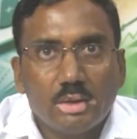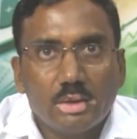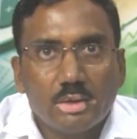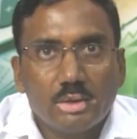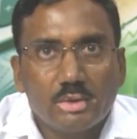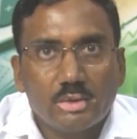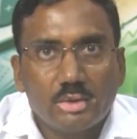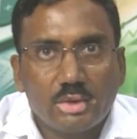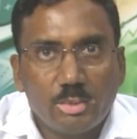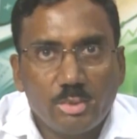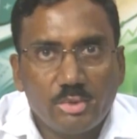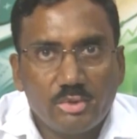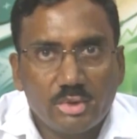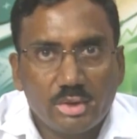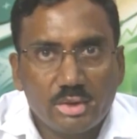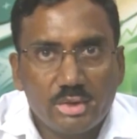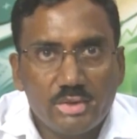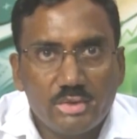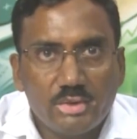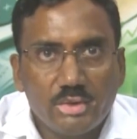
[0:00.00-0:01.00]
service
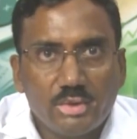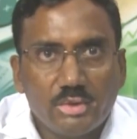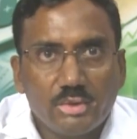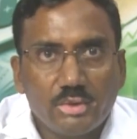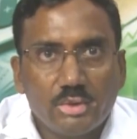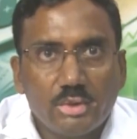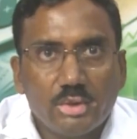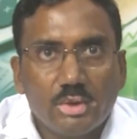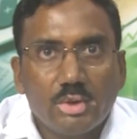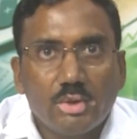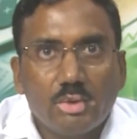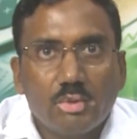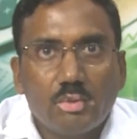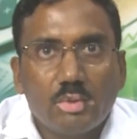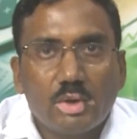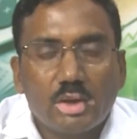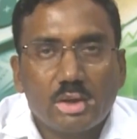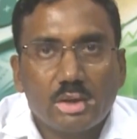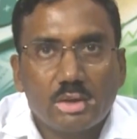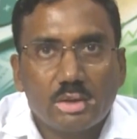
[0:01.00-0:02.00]
technicians,
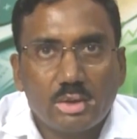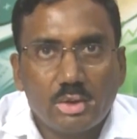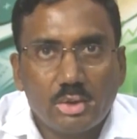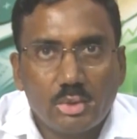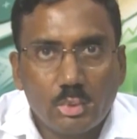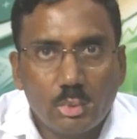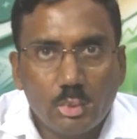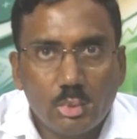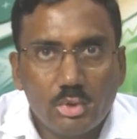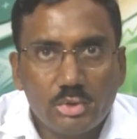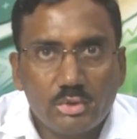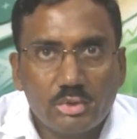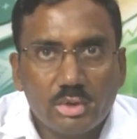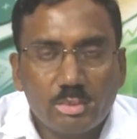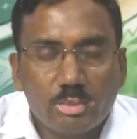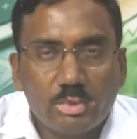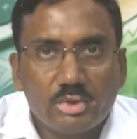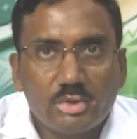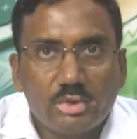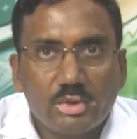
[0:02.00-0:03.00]
what are the roles of
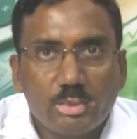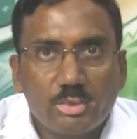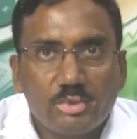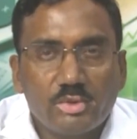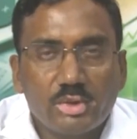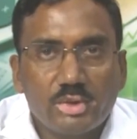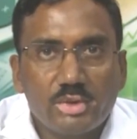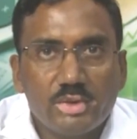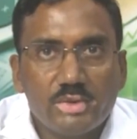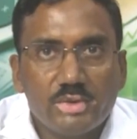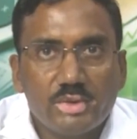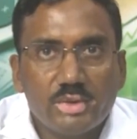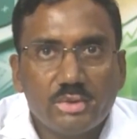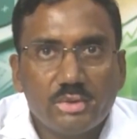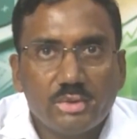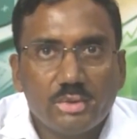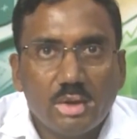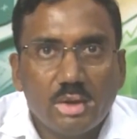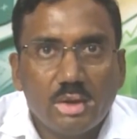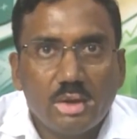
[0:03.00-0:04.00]
the service
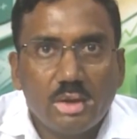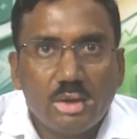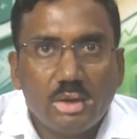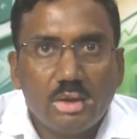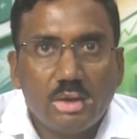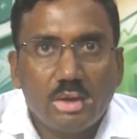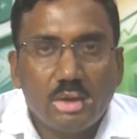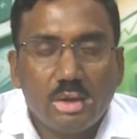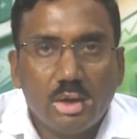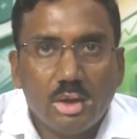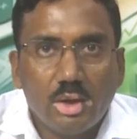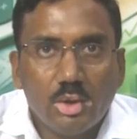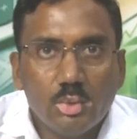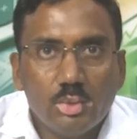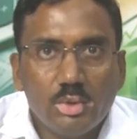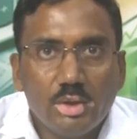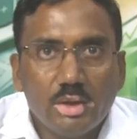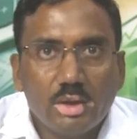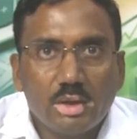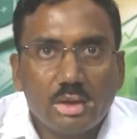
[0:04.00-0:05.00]
technicians, and how
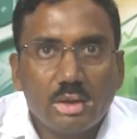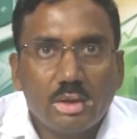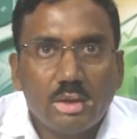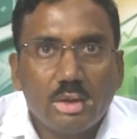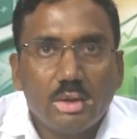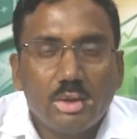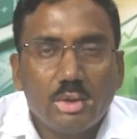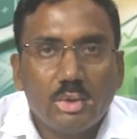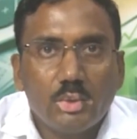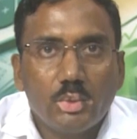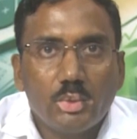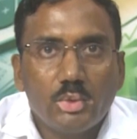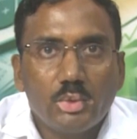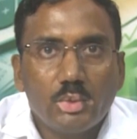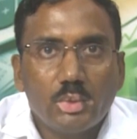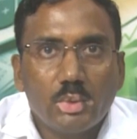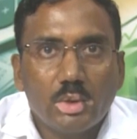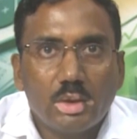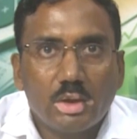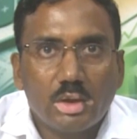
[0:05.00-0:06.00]
they are going
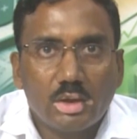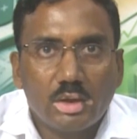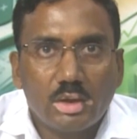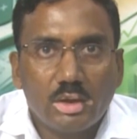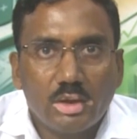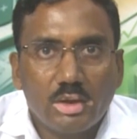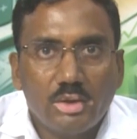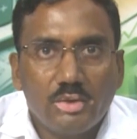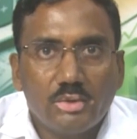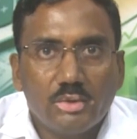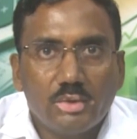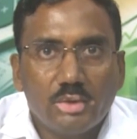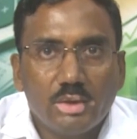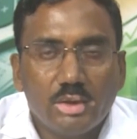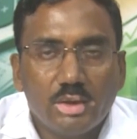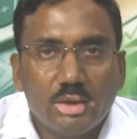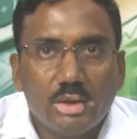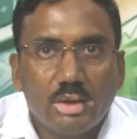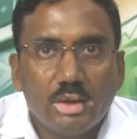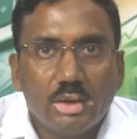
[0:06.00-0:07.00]
to organize
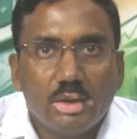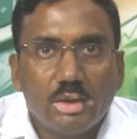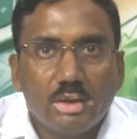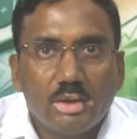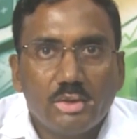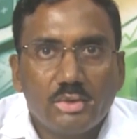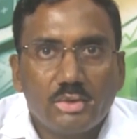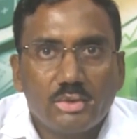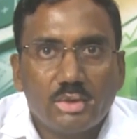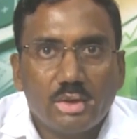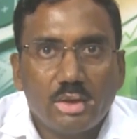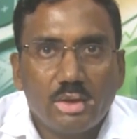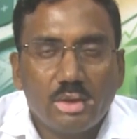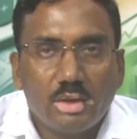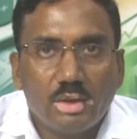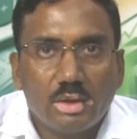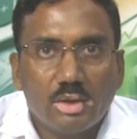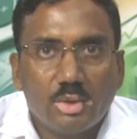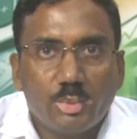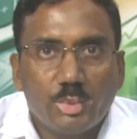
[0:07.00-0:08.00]
a
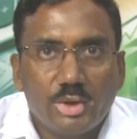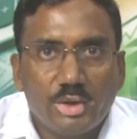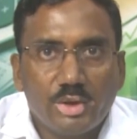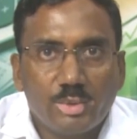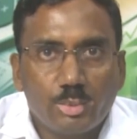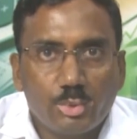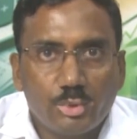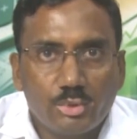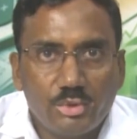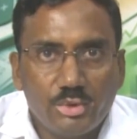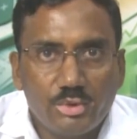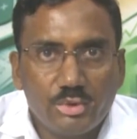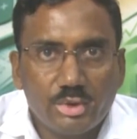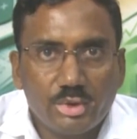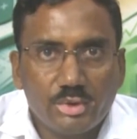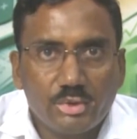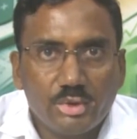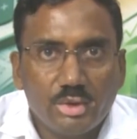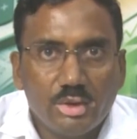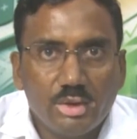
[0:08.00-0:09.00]
standard operating
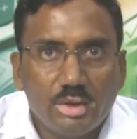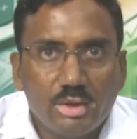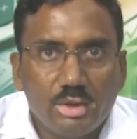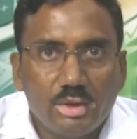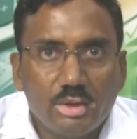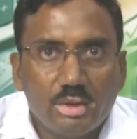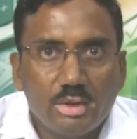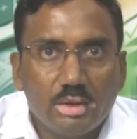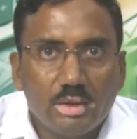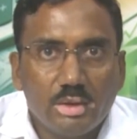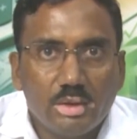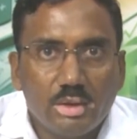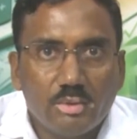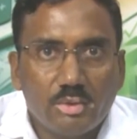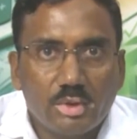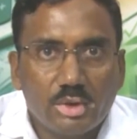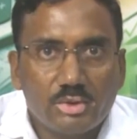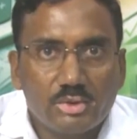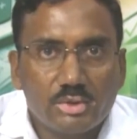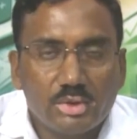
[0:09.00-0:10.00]
procedures in a
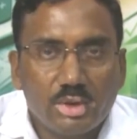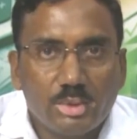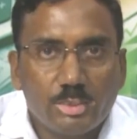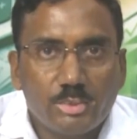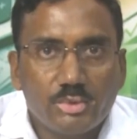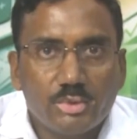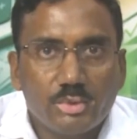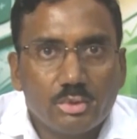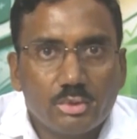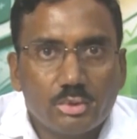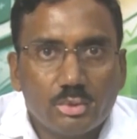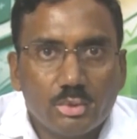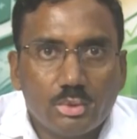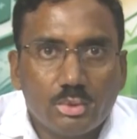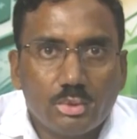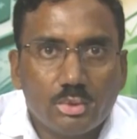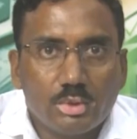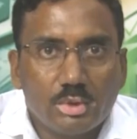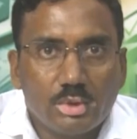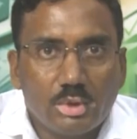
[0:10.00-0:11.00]
workshops.
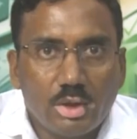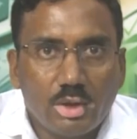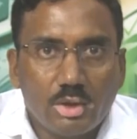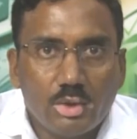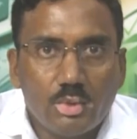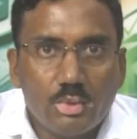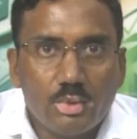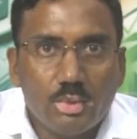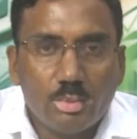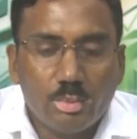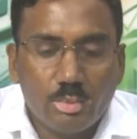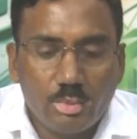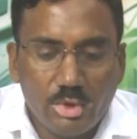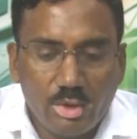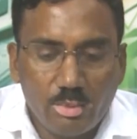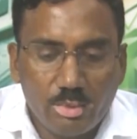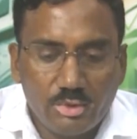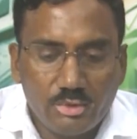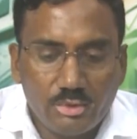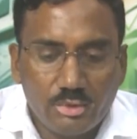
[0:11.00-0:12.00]
So thank you very
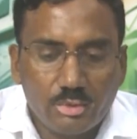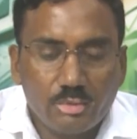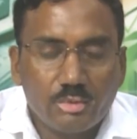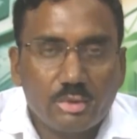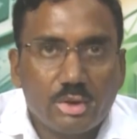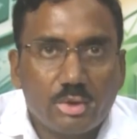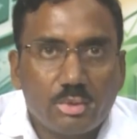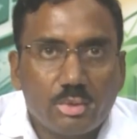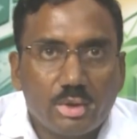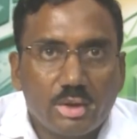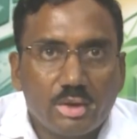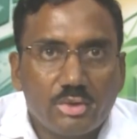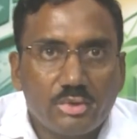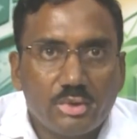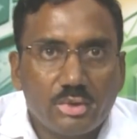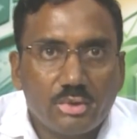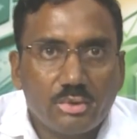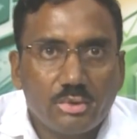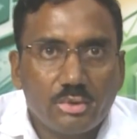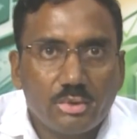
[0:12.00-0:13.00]
much for your attention.